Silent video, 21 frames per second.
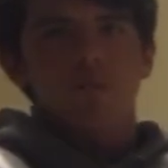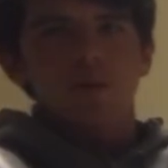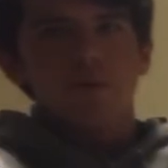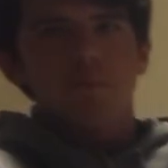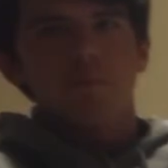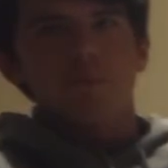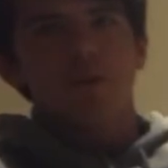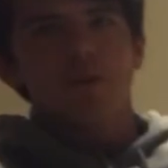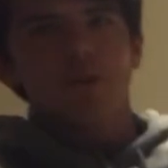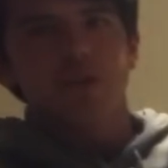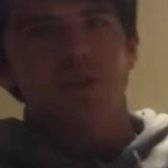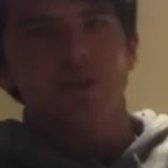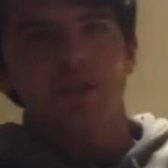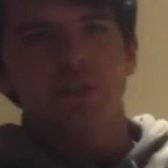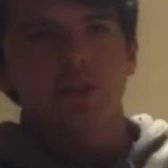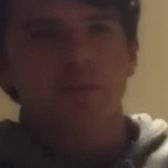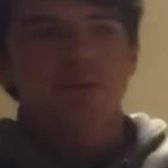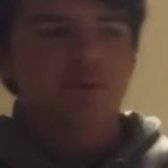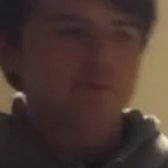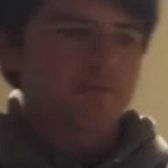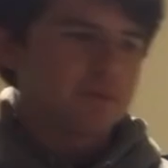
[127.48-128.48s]
a bunch of
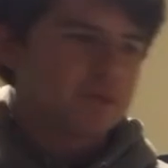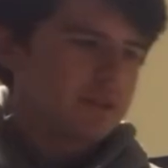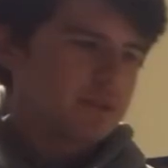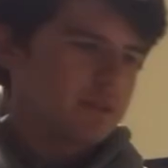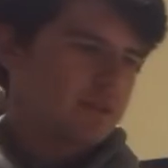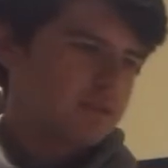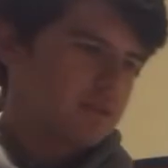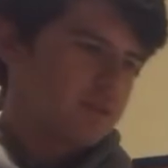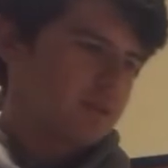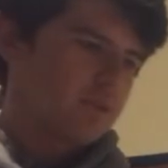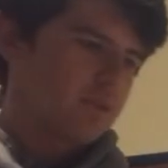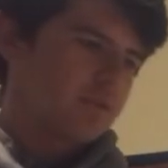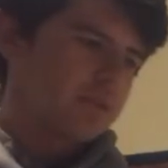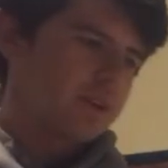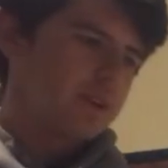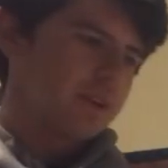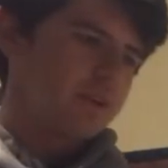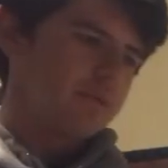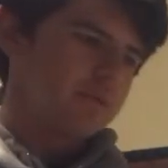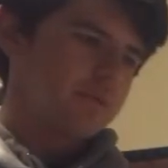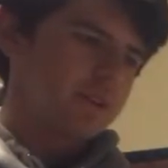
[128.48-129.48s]
jigs with me. I only
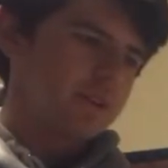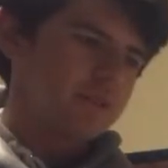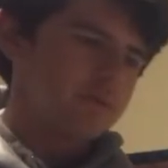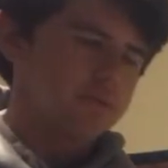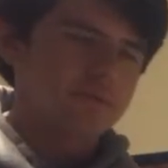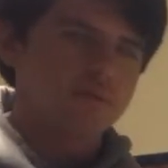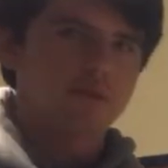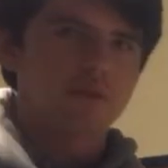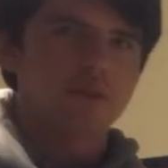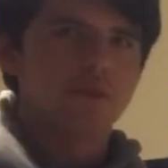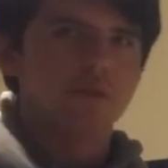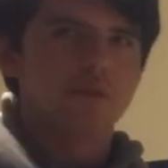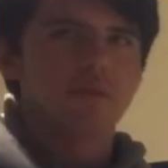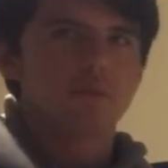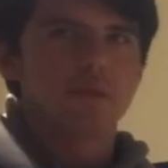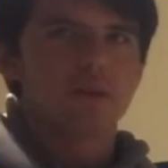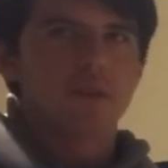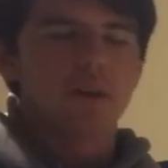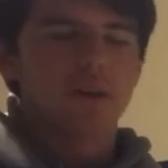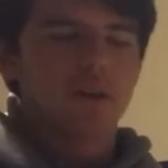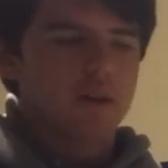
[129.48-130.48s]
have like two,
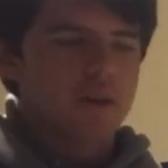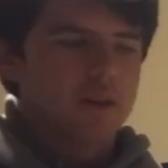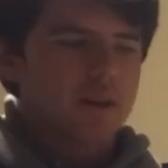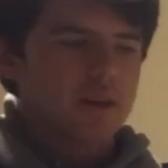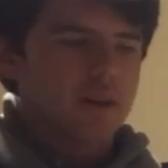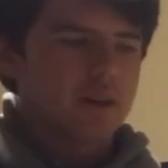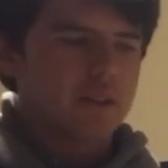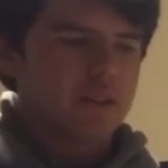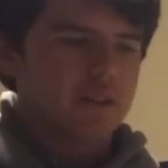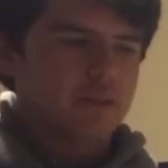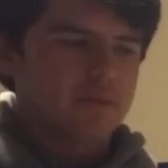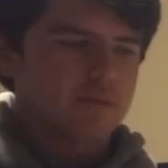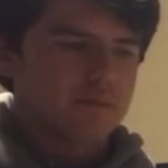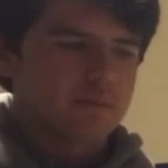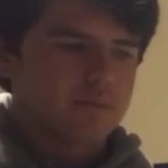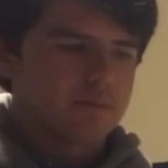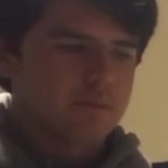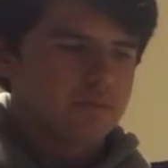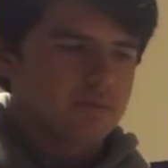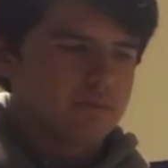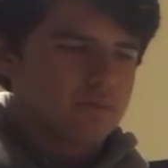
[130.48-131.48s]
and
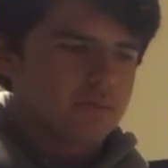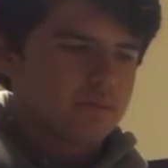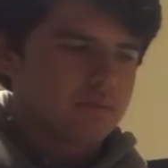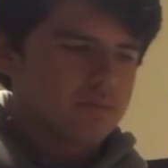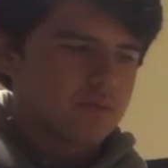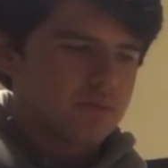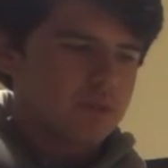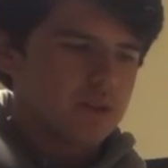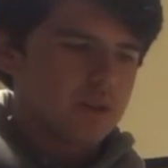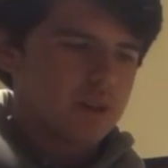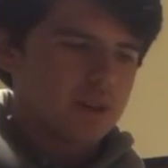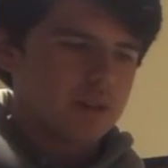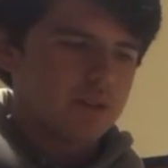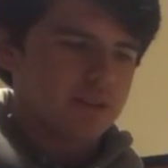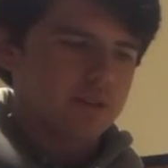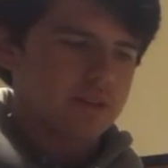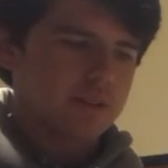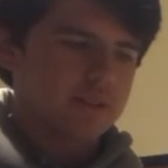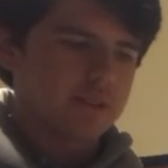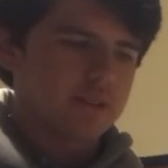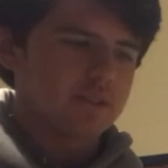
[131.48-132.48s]
yeah,
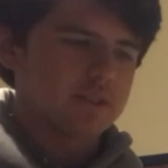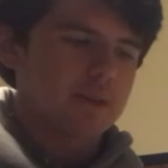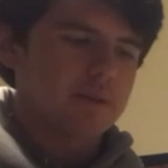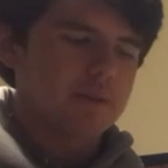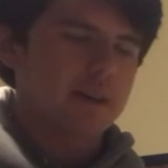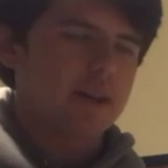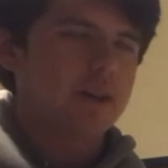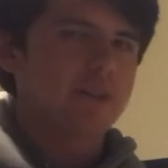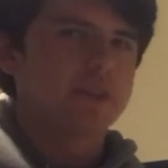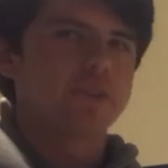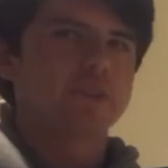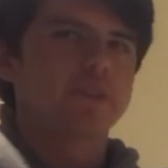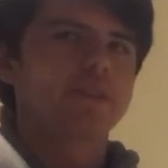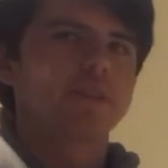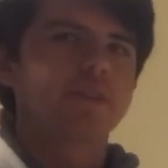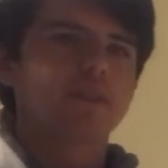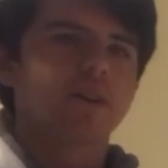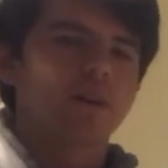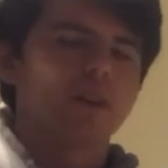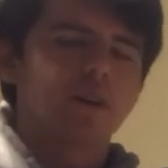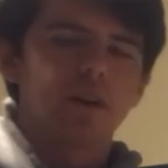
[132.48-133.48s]
they're like the same kind of jig.
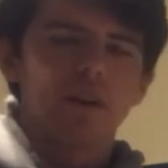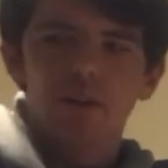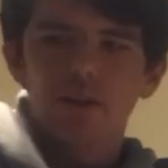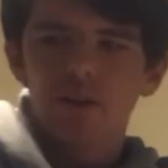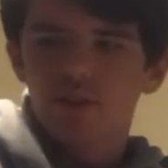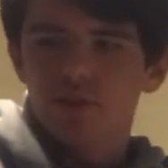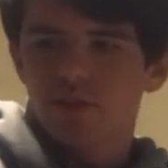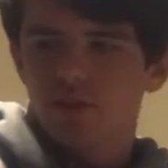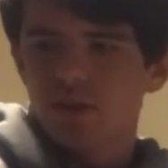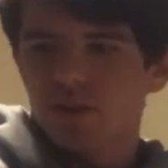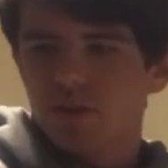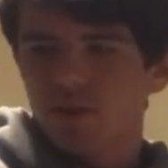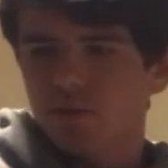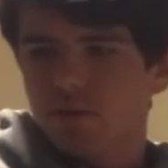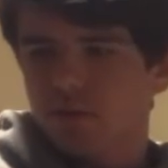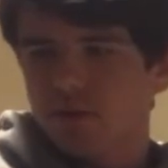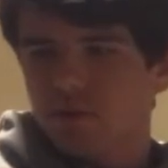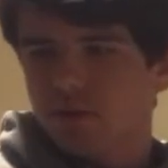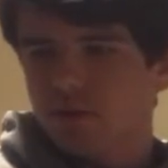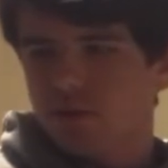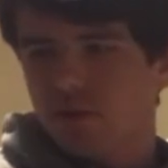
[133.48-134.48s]
So
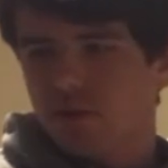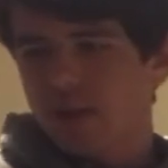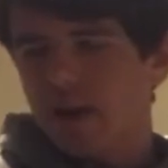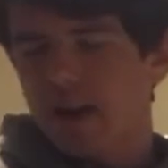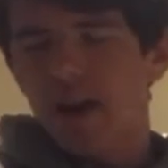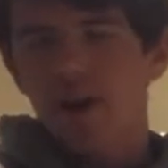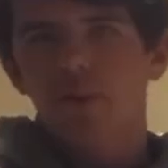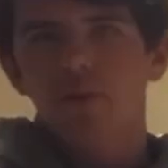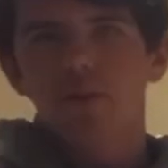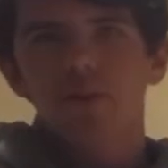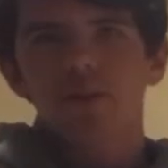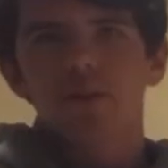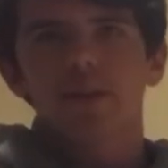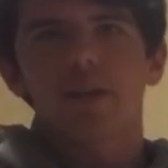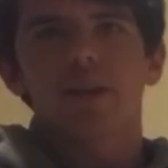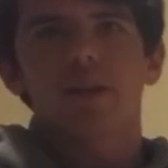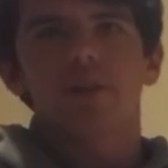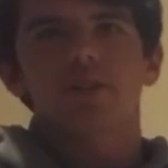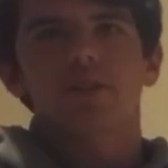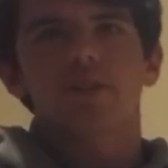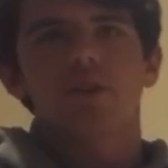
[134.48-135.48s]
I really
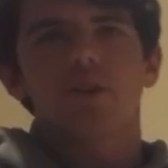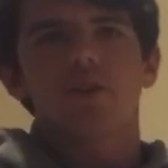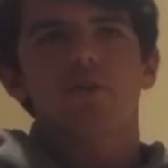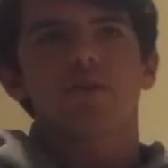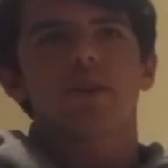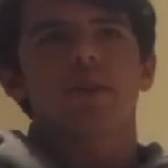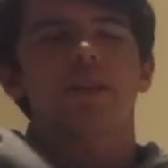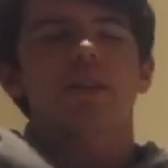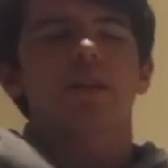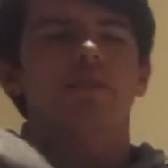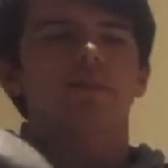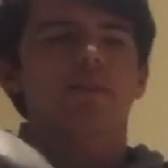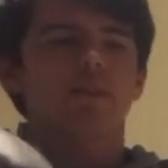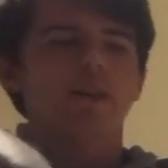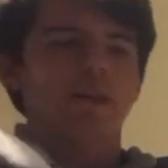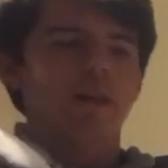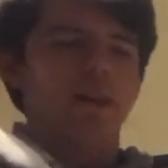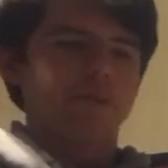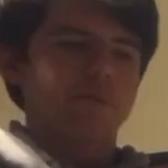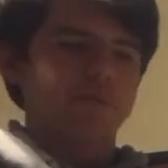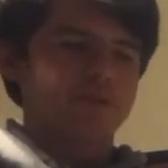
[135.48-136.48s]
can't show like different
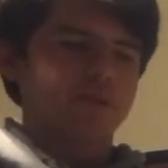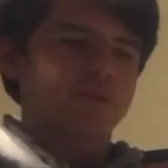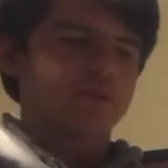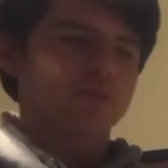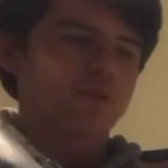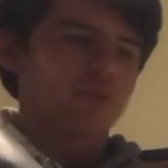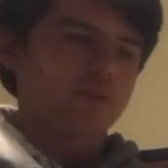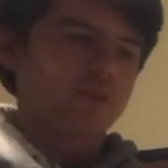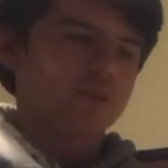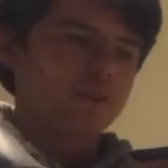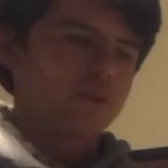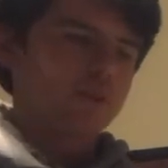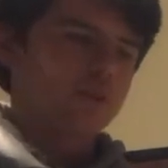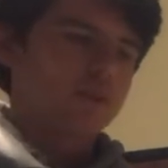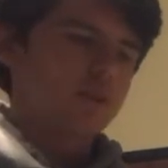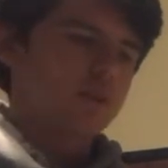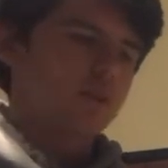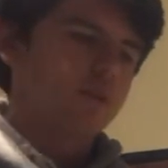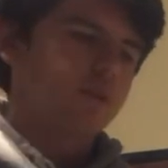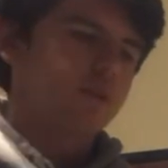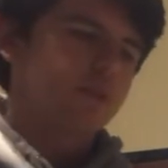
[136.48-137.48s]
types because all they are
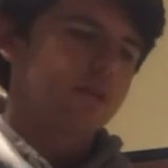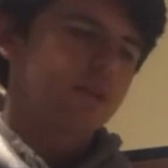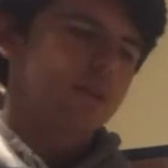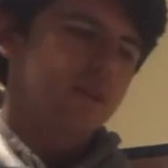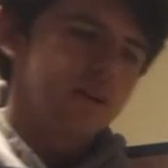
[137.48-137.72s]
are